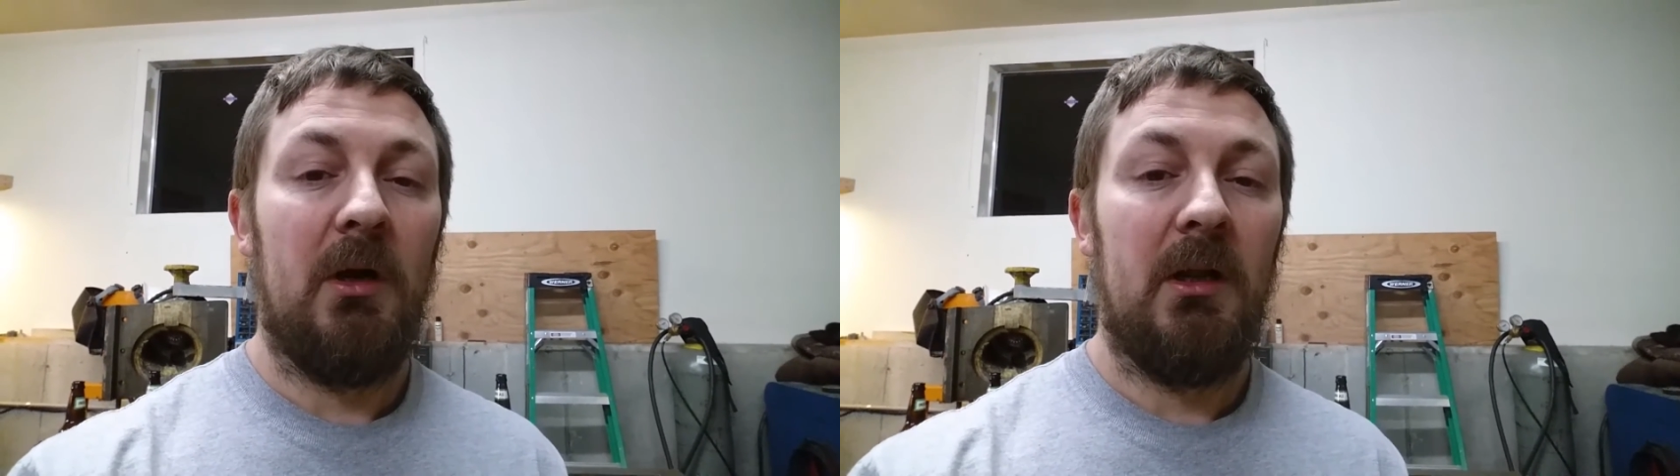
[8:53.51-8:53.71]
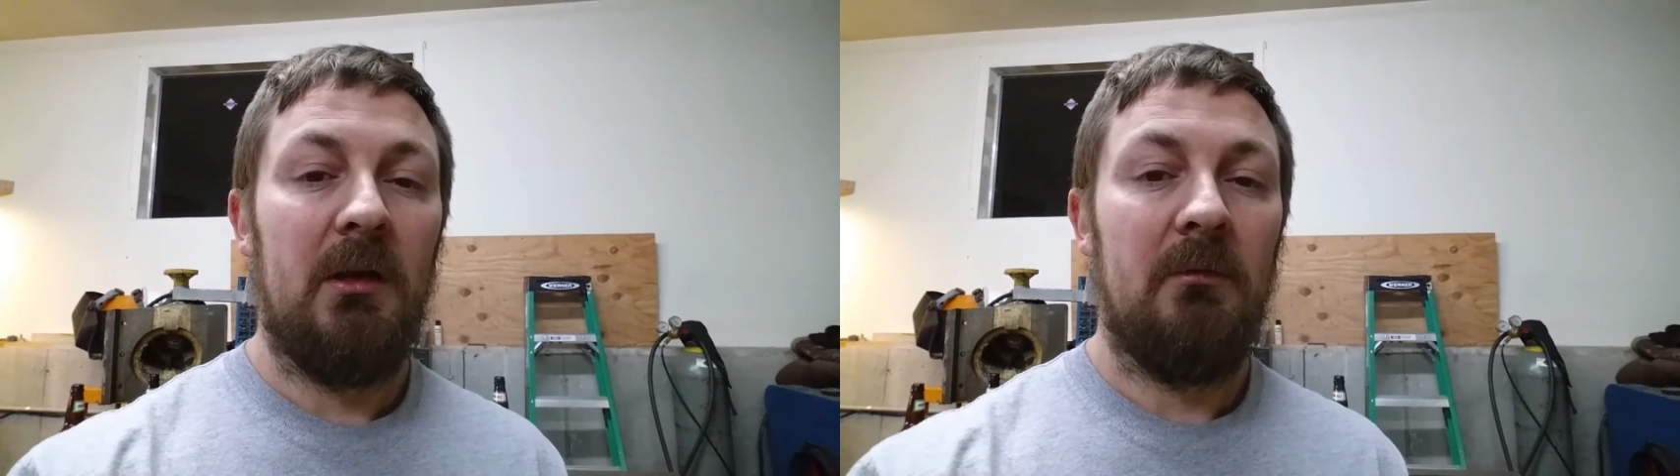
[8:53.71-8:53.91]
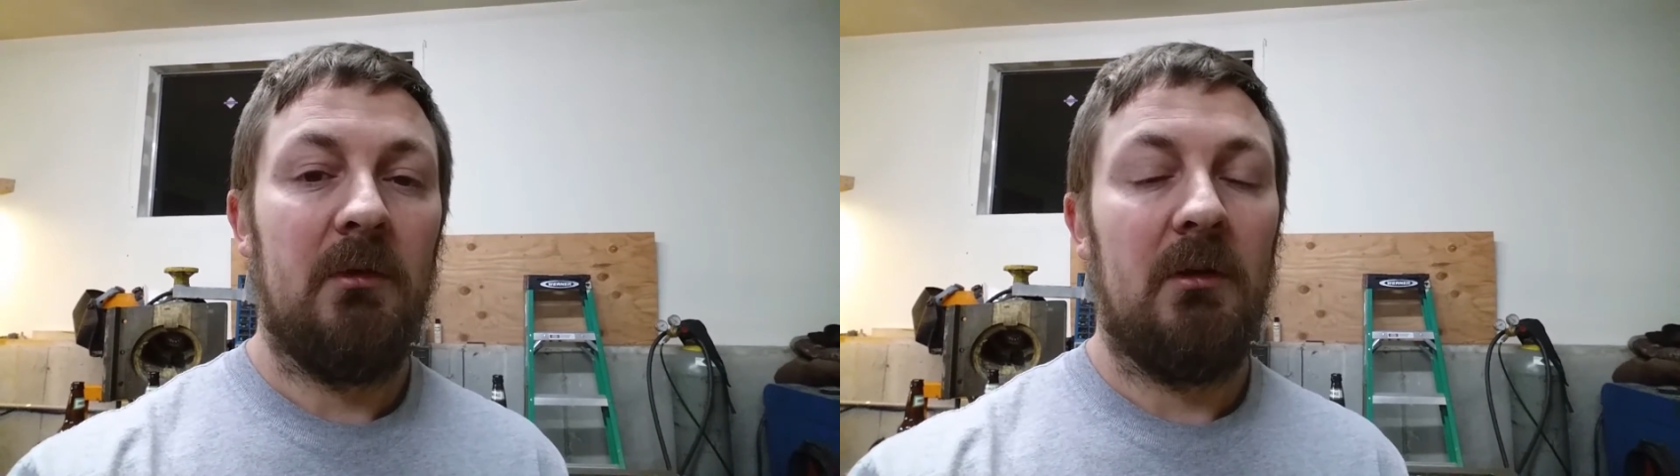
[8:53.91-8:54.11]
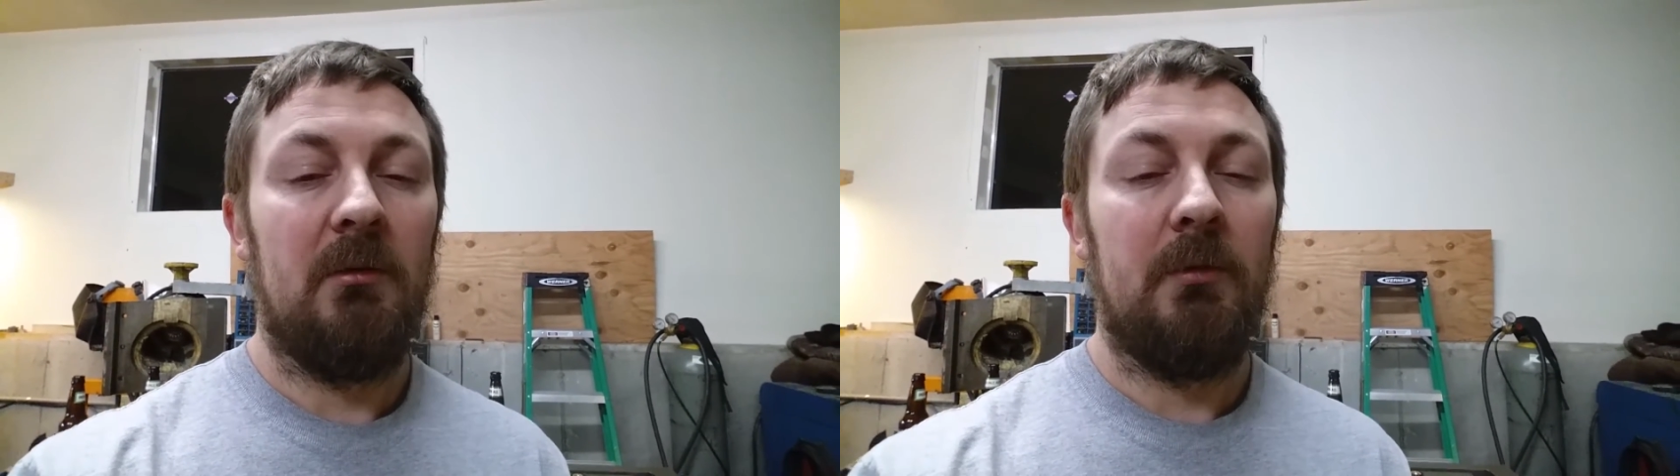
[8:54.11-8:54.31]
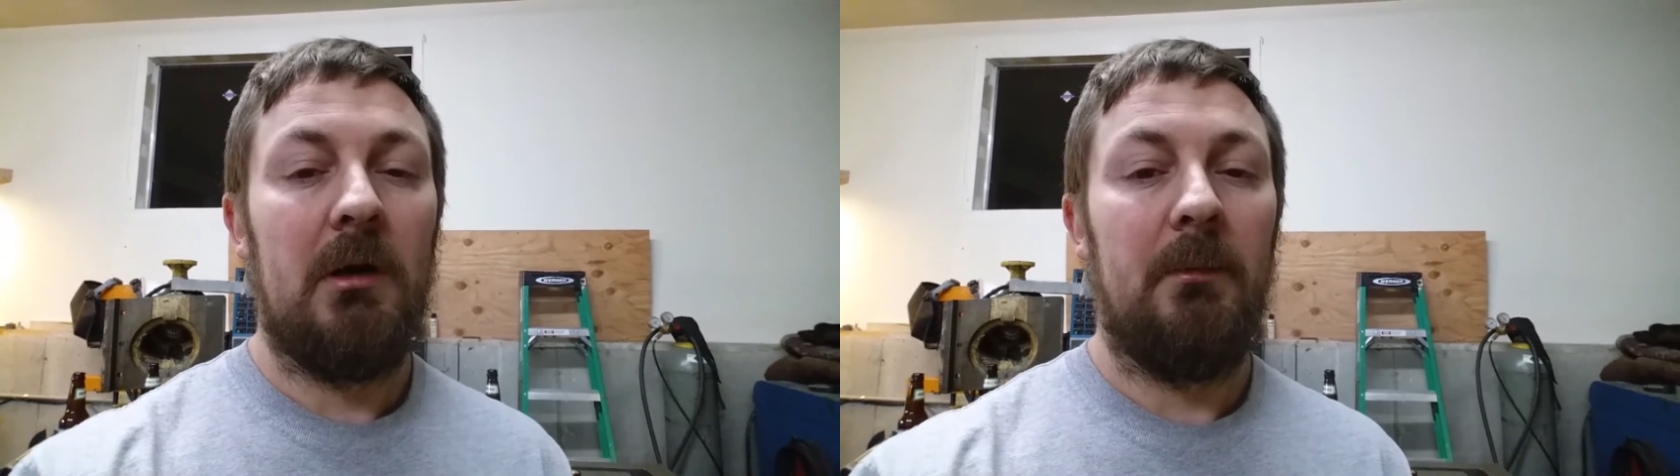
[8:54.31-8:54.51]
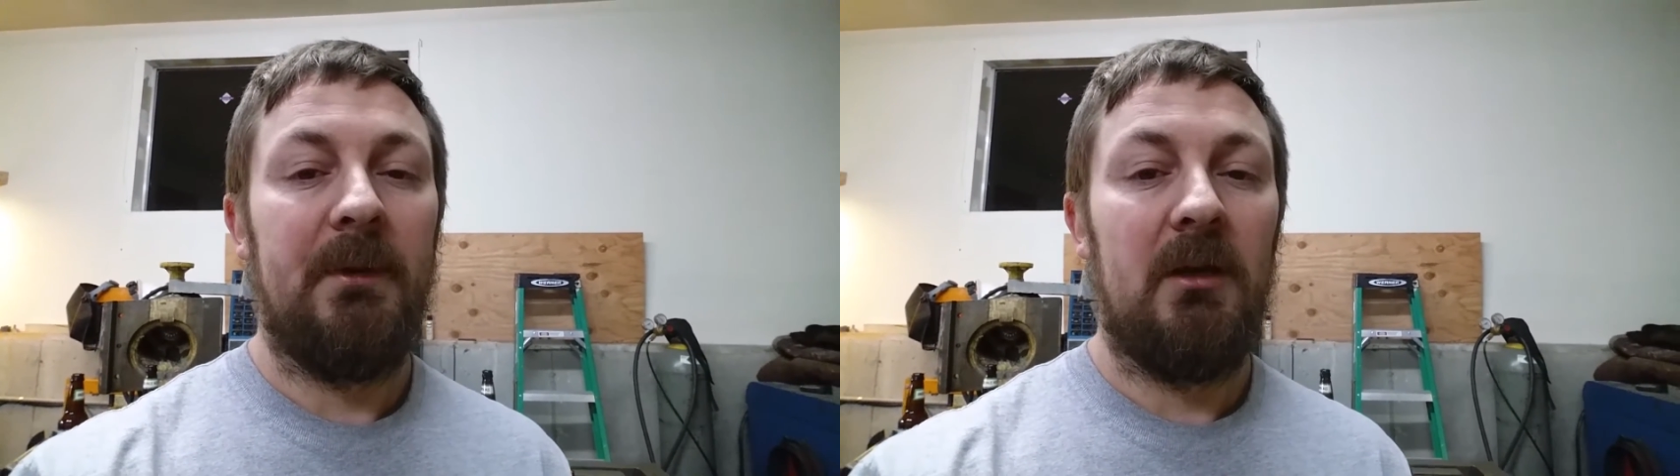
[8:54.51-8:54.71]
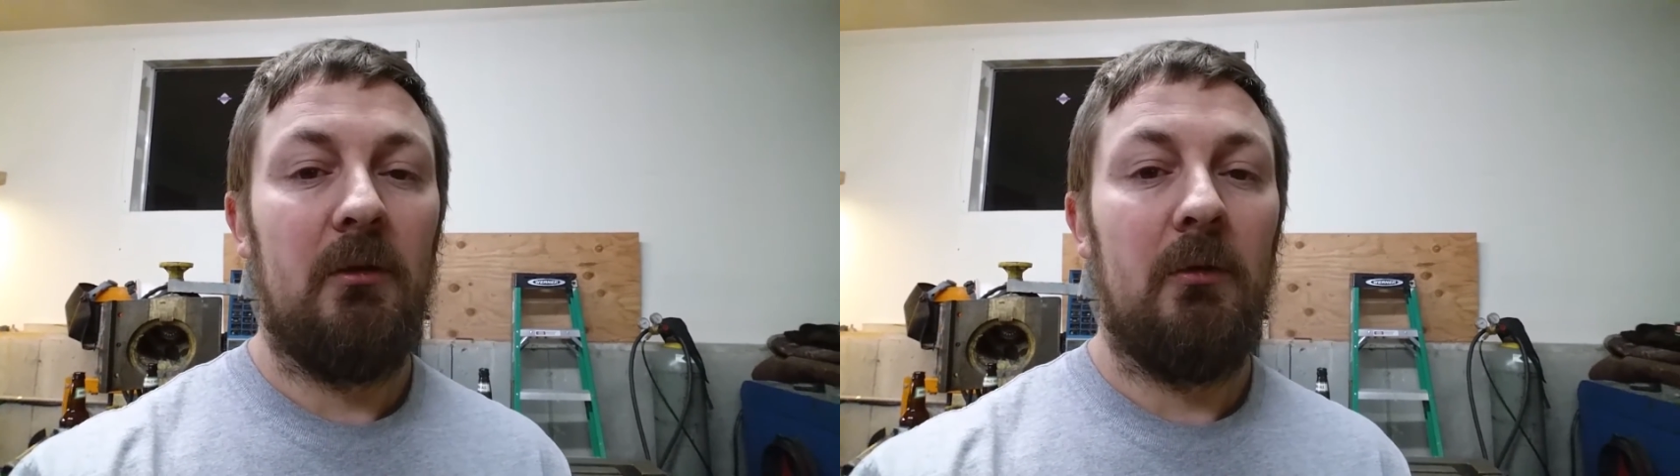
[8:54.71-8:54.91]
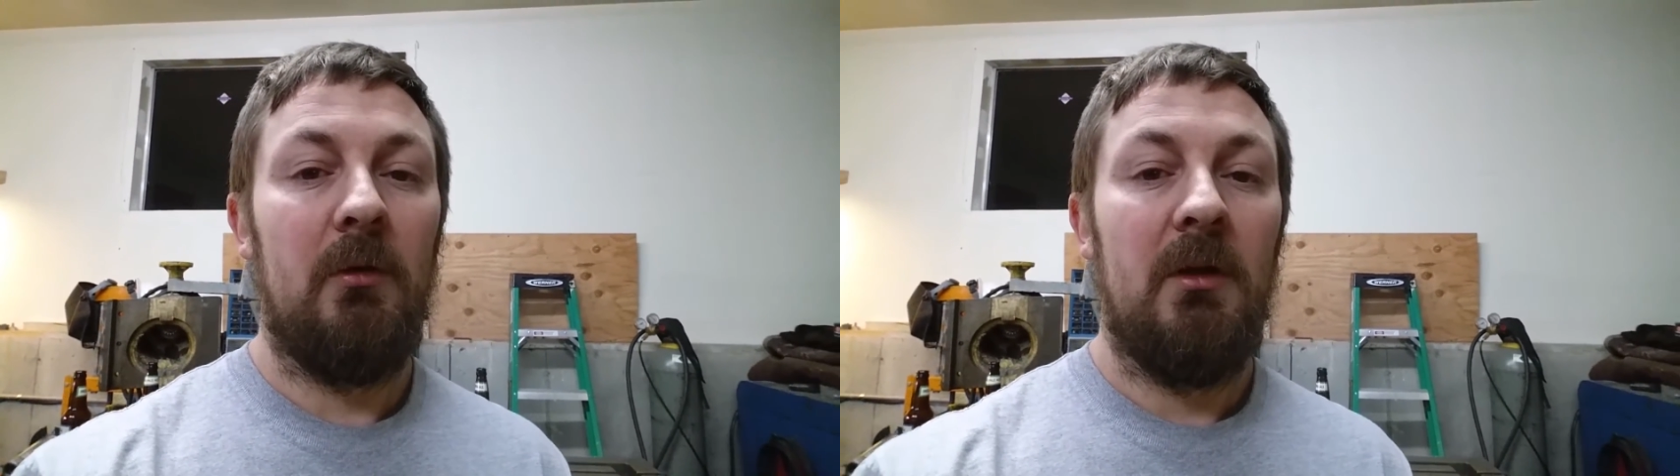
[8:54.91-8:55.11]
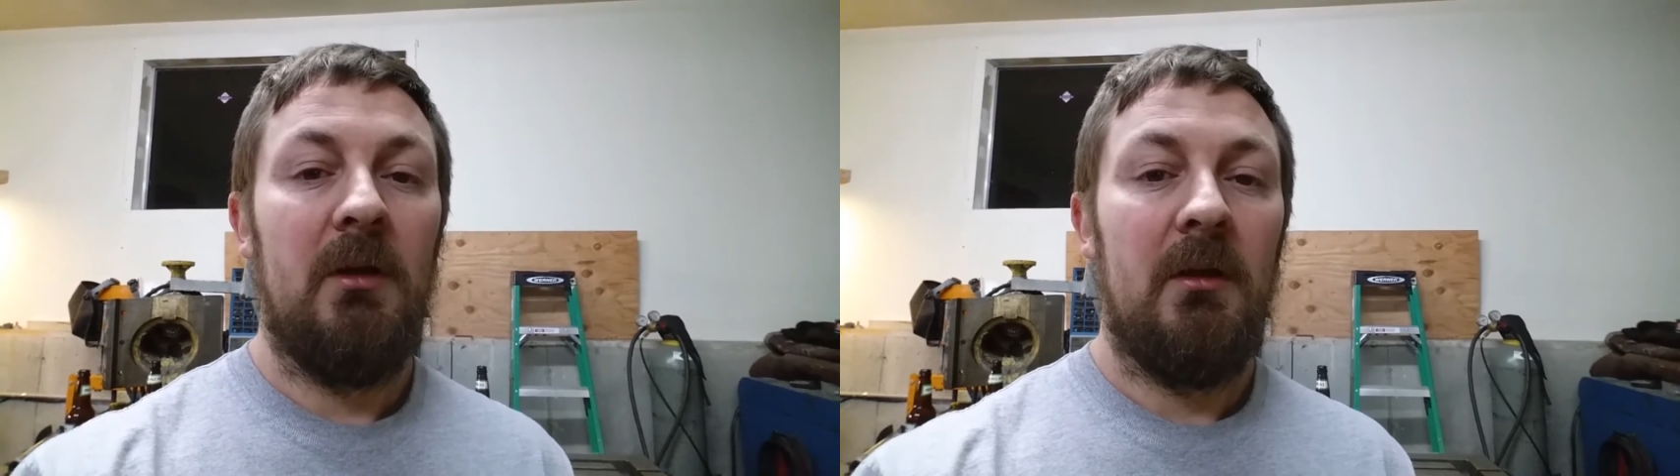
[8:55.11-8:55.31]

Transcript: running and I'll probably do